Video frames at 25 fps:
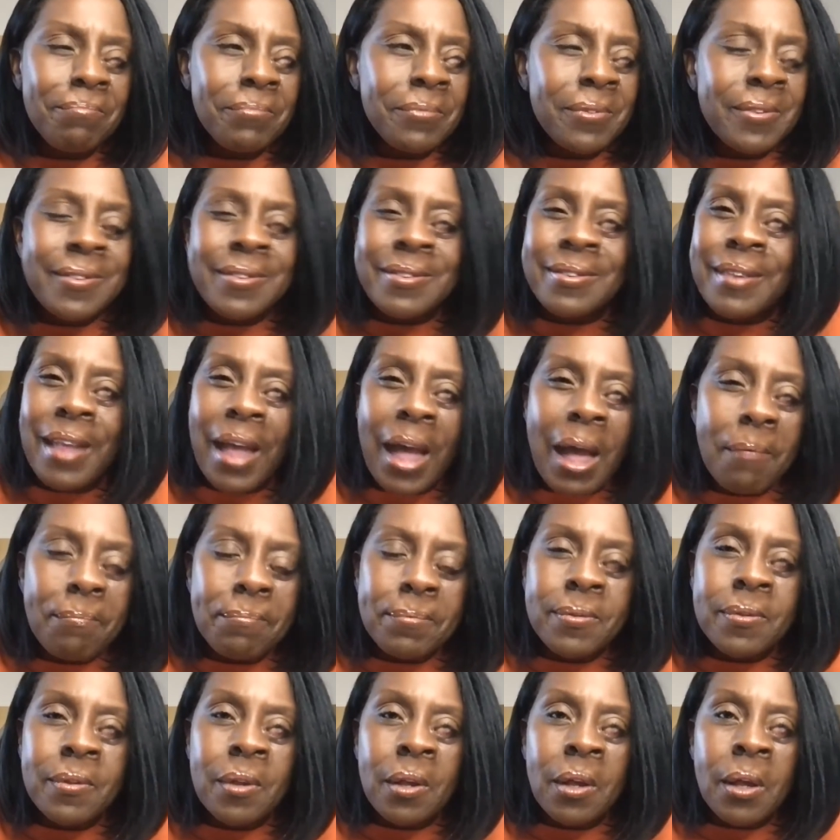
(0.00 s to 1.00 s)

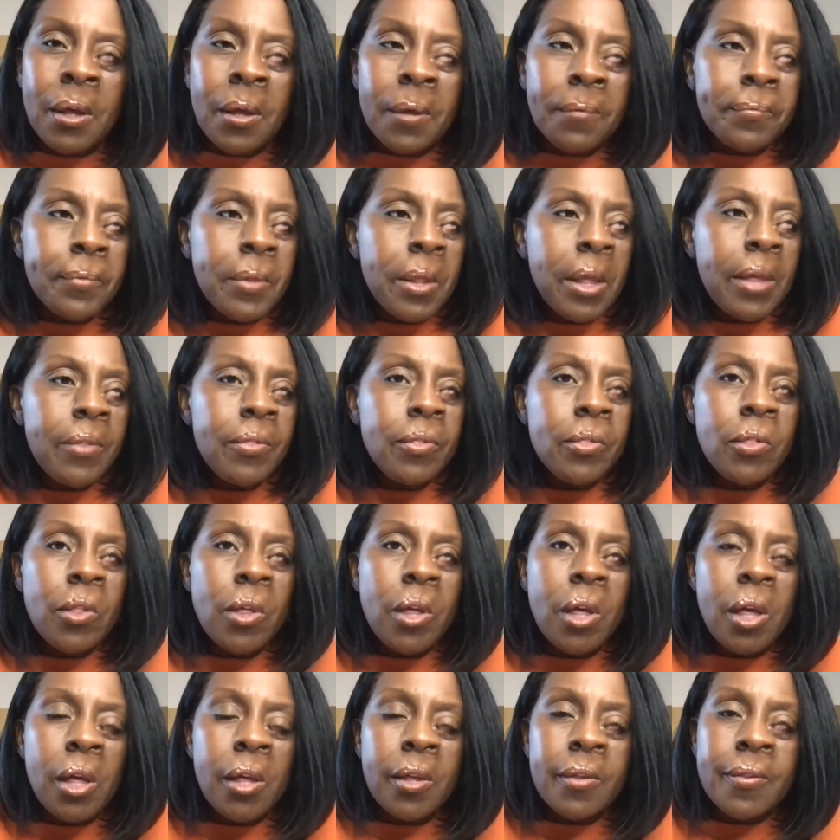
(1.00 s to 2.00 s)
steps in
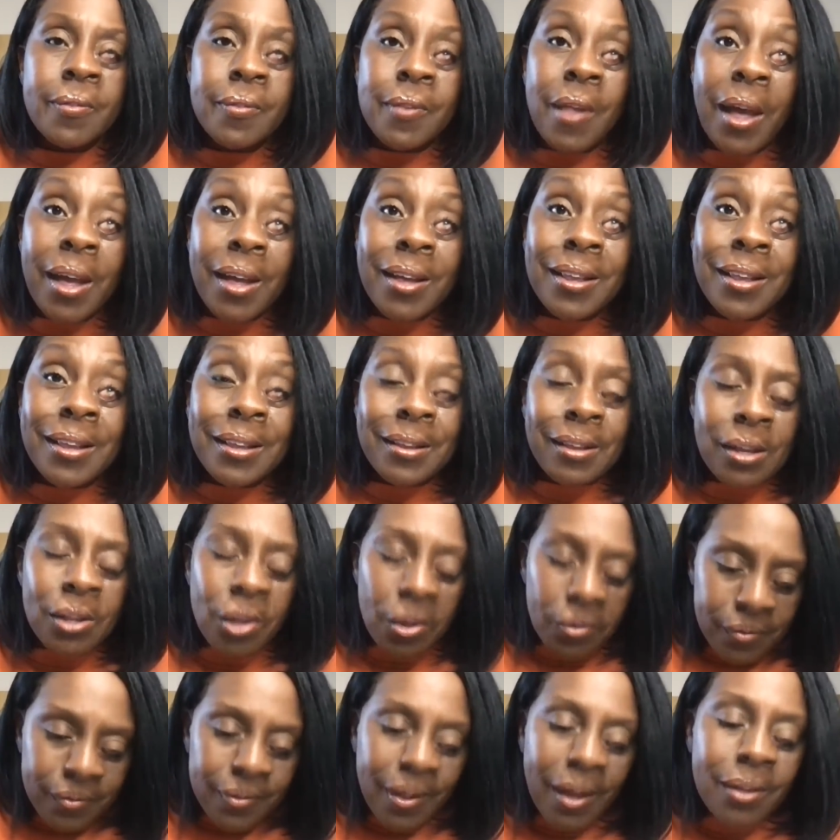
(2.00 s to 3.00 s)
the
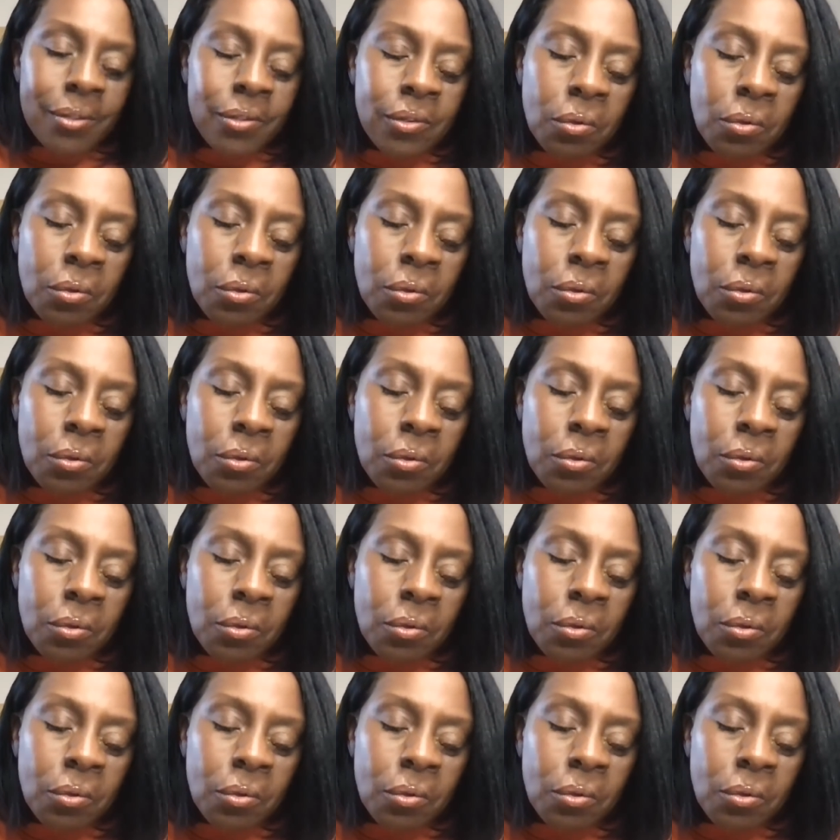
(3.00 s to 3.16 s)
science,